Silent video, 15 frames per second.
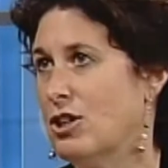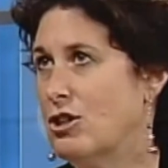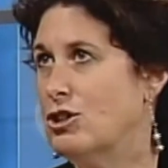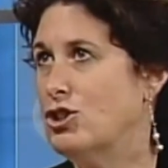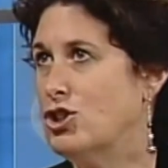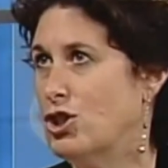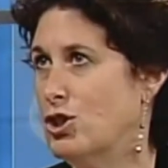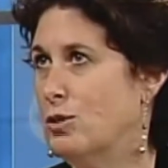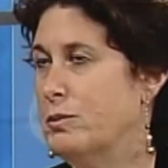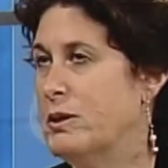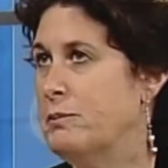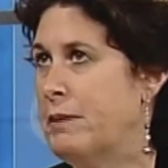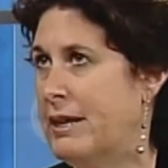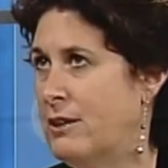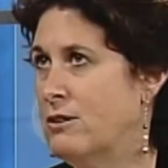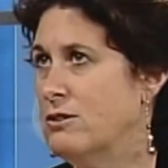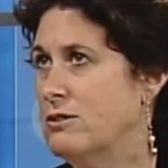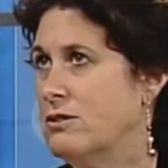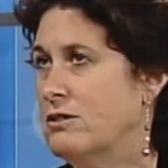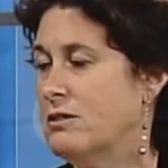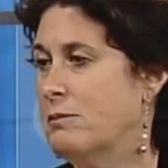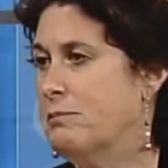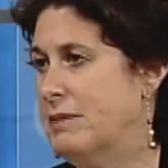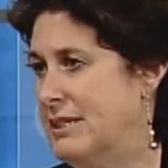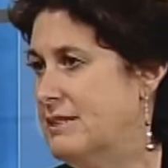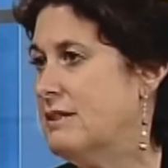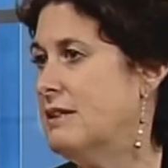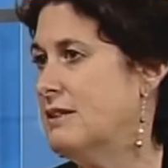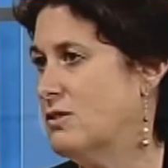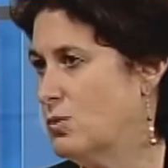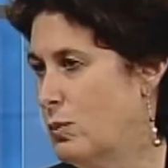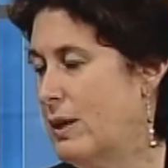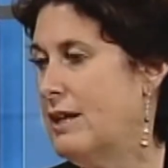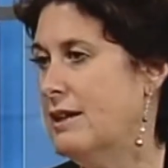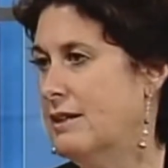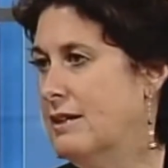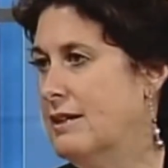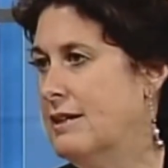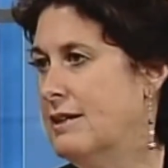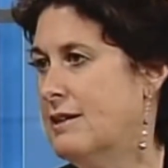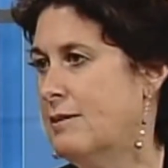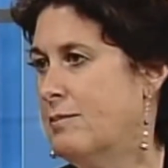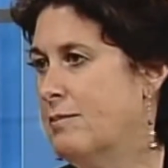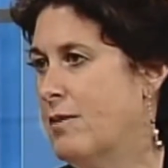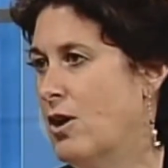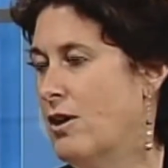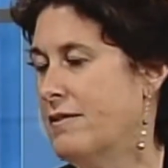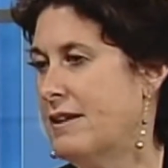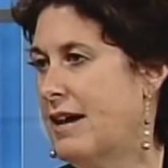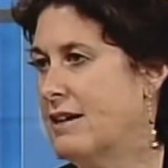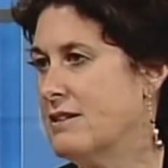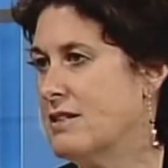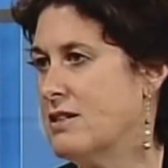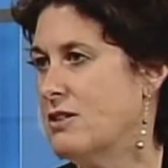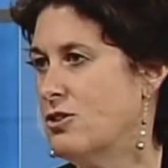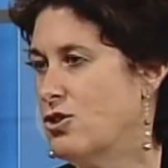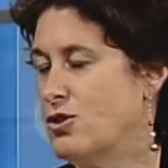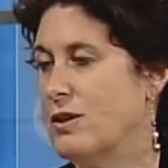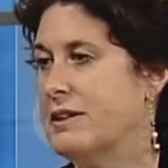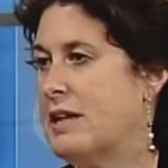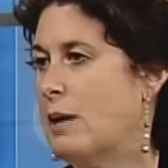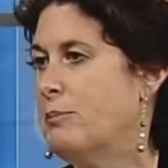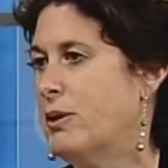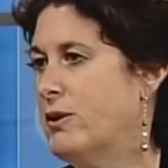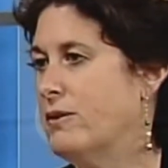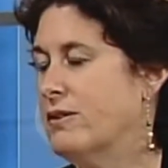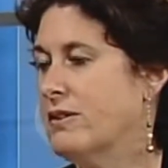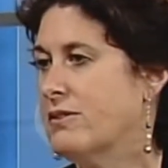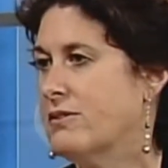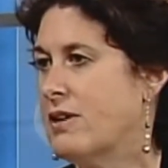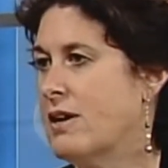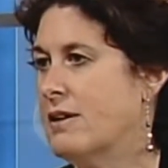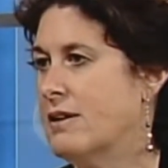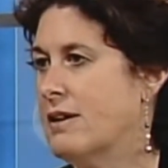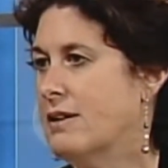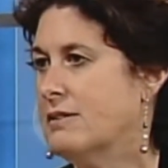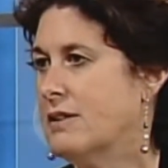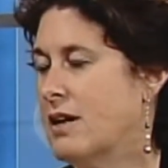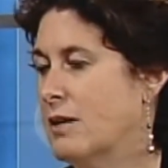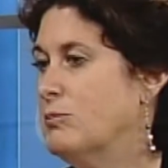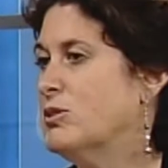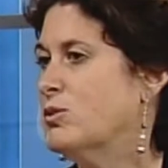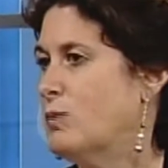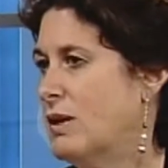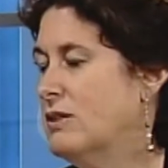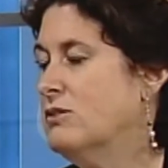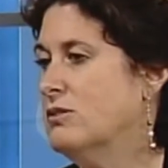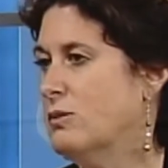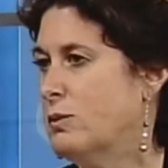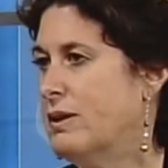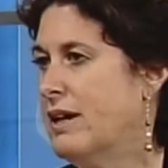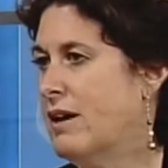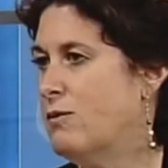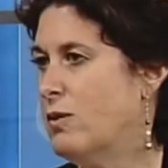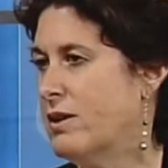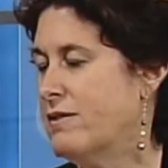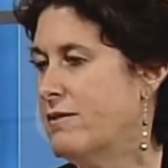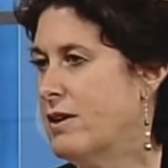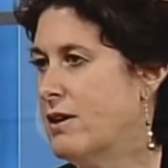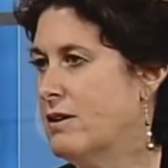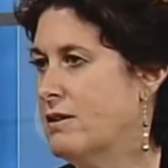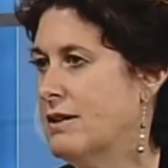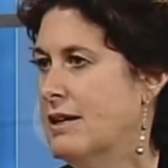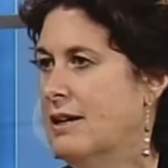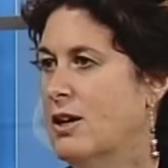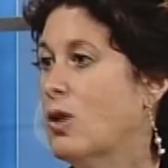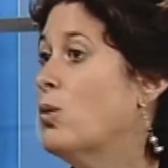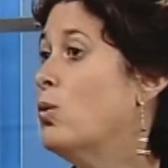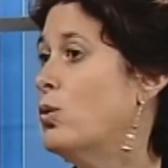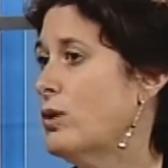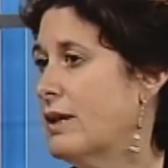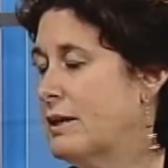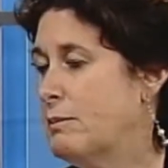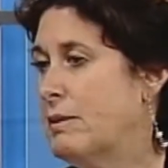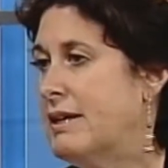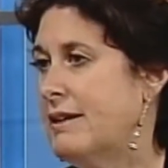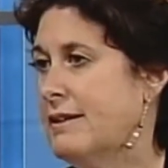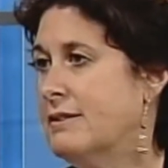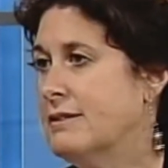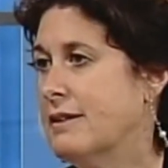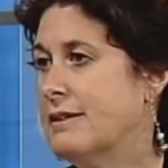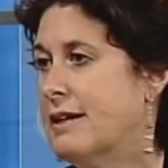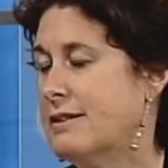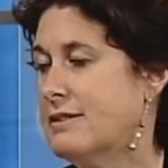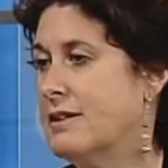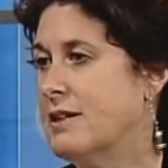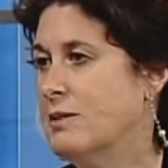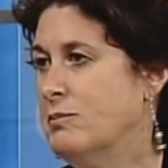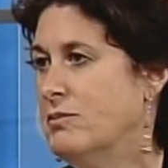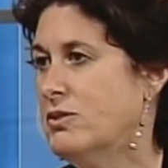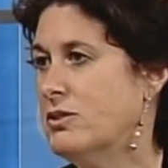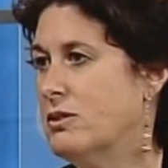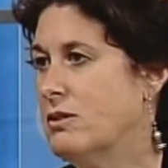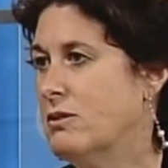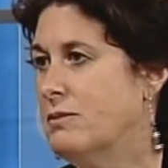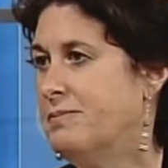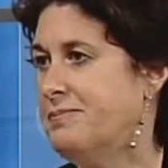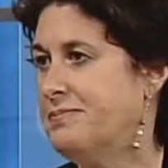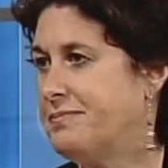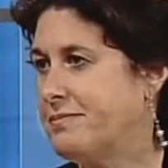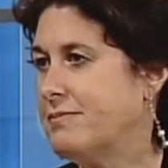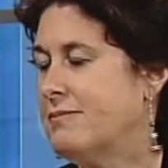the large urban mayors meet as well on that during that period of time as well. So we have one of our quarterly meetings at that time. So